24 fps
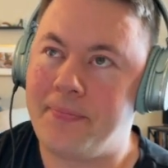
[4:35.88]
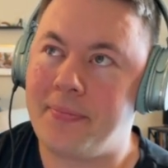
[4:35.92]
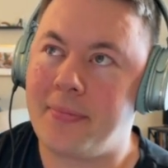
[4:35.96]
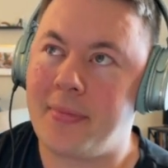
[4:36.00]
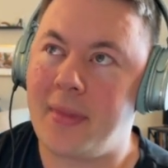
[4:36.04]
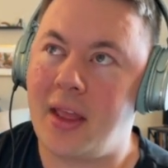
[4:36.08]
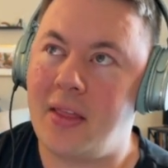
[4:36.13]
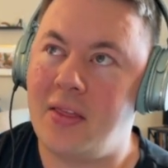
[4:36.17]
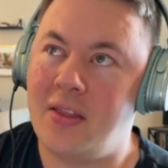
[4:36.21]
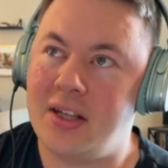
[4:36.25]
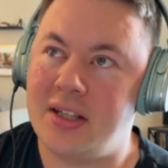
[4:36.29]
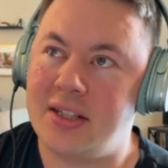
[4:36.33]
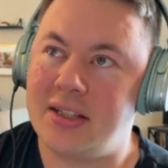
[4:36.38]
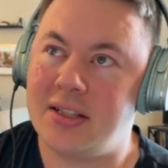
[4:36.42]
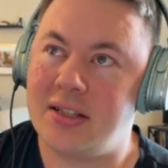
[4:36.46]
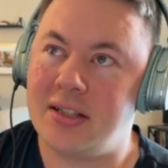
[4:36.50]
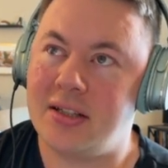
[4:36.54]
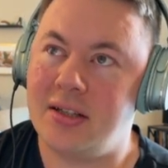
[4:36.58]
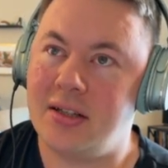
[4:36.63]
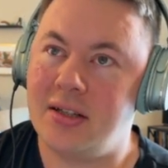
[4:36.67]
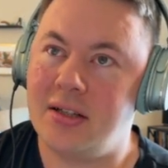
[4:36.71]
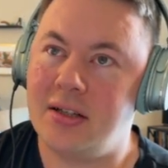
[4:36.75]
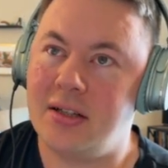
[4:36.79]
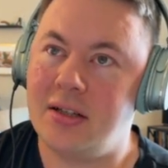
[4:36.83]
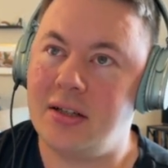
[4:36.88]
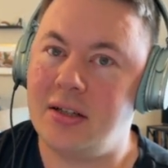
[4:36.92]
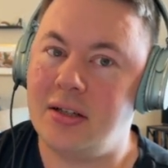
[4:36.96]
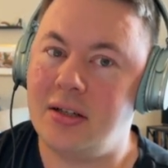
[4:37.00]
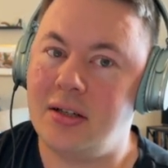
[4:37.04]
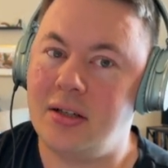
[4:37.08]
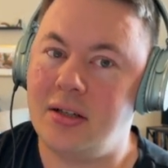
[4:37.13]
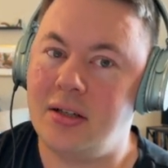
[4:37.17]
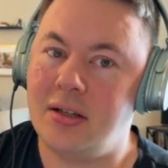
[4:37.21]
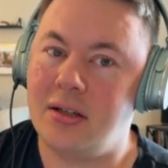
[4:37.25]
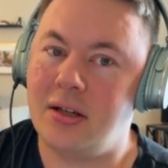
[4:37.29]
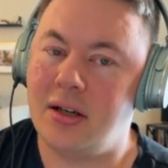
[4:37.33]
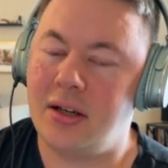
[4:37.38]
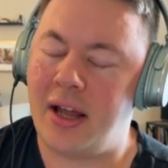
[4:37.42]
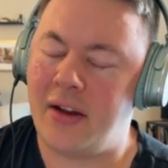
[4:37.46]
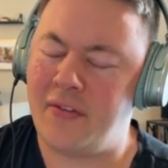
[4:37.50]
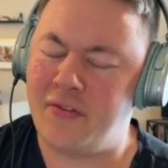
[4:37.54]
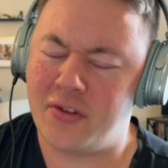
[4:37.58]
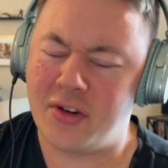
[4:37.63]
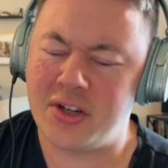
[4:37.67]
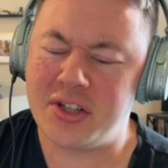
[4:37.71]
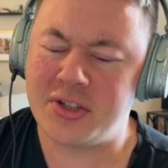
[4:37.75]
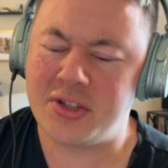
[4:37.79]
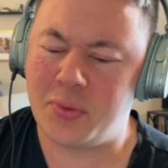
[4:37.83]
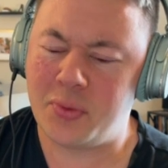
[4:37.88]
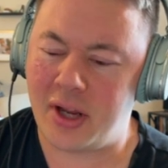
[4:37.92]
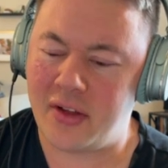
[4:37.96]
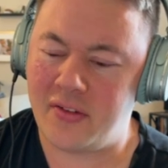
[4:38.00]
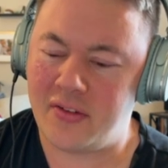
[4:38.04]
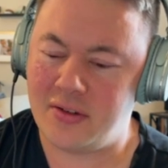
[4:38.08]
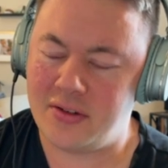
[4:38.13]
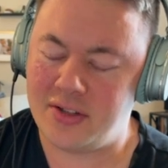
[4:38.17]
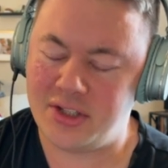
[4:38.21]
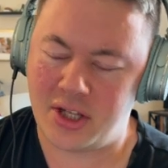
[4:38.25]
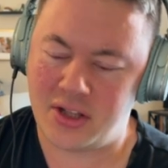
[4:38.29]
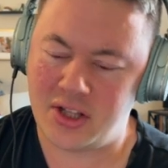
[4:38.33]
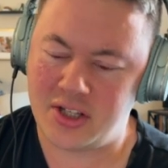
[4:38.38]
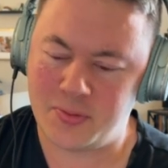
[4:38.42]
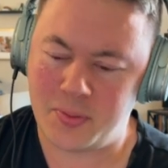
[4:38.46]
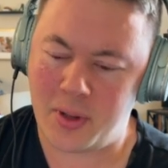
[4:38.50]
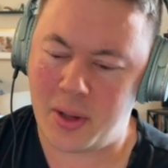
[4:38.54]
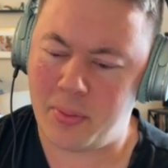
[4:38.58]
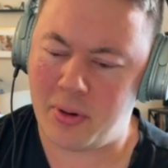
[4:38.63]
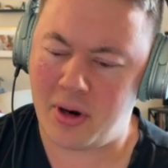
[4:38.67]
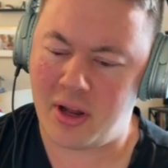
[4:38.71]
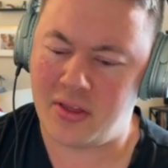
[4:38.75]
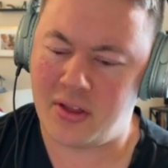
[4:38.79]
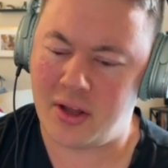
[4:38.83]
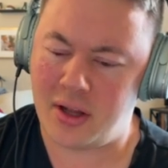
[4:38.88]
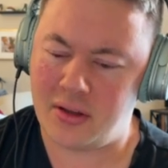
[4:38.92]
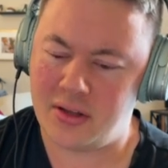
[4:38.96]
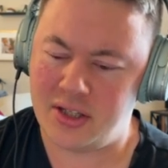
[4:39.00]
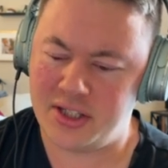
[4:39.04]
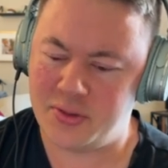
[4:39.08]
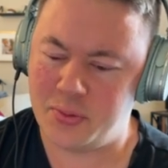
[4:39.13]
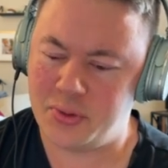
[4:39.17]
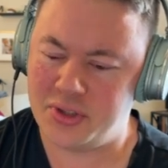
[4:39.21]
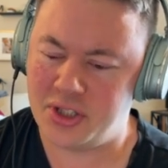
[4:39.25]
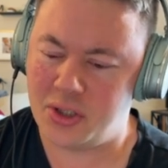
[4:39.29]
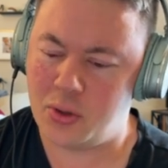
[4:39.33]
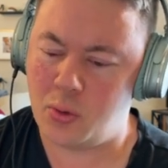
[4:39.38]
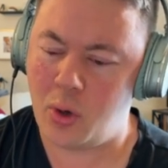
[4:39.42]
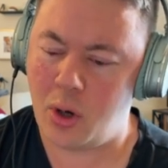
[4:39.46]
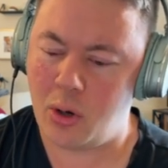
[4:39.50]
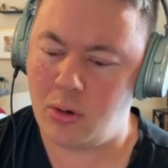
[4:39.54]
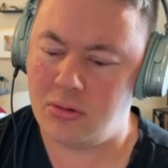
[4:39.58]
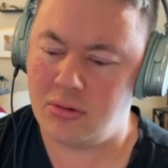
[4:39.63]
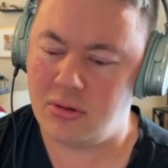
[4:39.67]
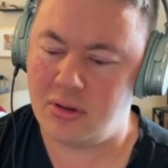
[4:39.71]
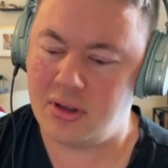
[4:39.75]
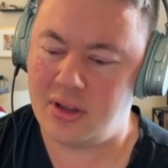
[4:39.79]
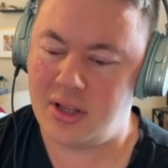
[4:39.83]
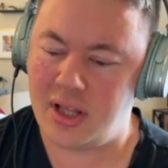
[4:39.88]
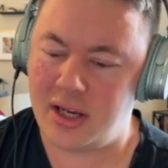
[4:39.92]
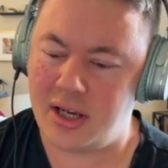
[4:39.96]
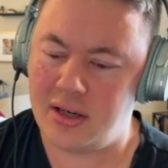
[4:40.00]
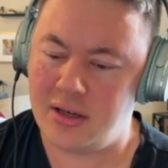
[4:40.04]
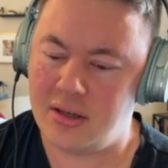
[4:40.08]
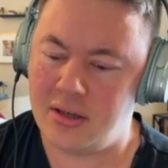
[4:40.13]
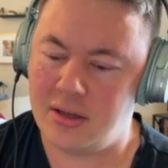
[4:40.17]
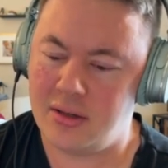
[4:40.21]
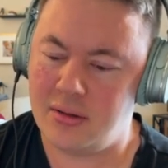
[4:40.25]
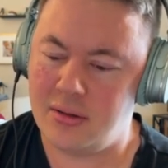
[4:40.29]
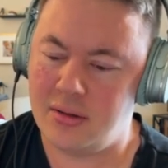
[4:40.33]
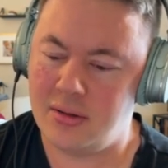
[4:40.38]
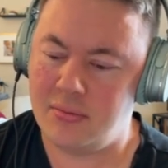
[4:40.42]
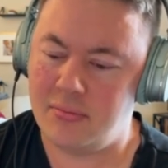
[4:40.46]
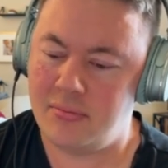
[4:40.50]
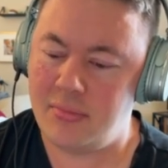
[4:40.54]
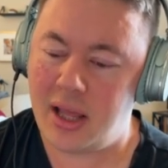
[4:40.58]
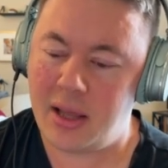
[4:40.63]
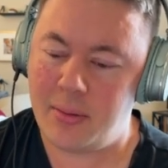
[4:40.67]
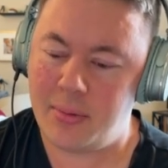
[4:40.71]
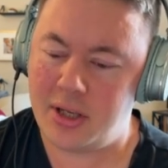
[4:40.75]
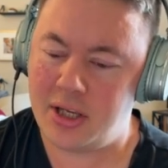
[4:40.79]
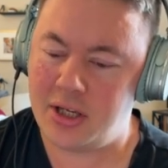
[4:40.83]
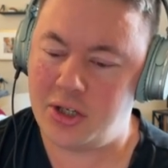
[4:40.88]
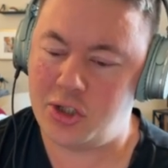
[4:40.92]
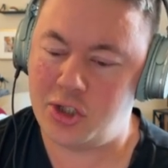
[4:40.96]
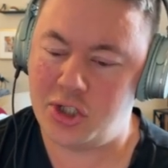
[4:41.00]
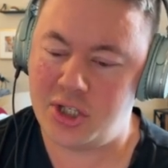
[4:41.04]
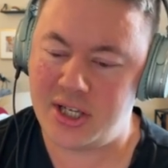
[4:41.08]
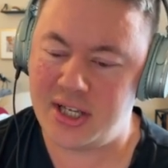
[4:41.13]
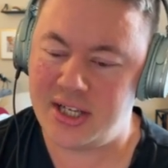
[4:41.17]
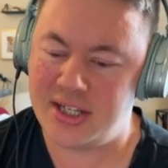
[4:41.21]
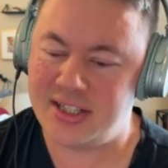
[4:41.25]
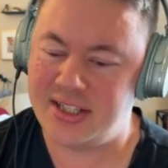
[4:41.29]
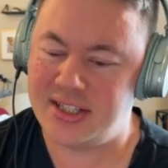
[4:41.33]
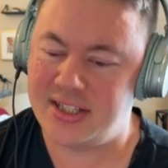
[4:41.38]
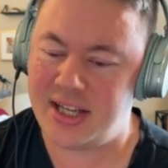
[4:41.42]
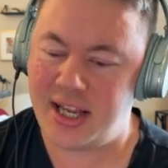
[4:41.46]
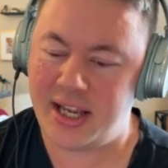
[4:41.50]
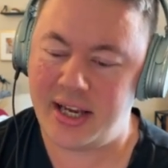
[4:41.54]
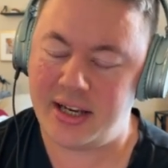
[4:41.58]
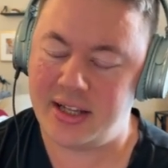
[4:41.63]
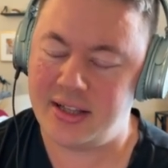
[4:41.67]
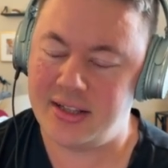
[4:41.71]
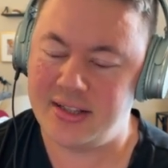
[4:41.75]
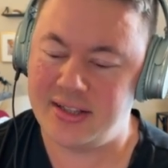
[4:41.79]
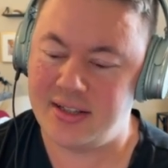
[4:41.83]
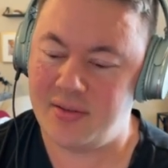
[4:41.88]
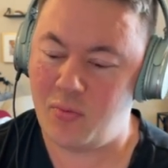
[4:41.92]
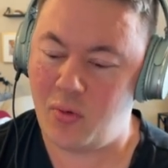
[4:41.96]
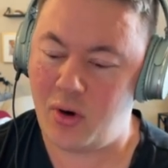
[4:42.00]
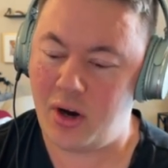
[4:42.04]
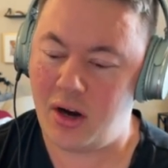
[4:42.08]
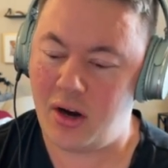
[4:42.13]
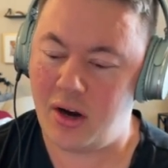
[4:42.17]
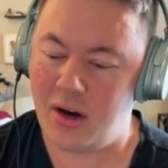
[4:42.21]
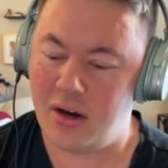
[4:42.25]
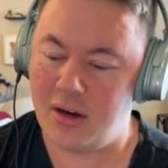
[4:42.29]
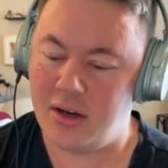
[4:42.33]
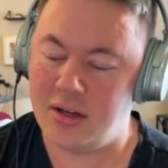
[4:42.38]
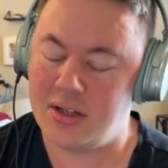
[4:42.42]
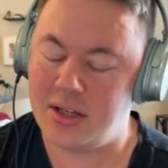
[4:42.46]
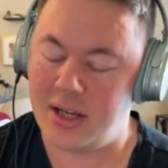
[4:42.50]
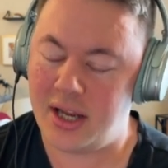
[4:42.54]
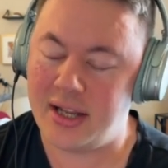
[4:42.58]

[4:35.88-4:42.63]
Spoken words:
This, at first when I saw this paper, I thought this was a quote that maybe she stated somewhere.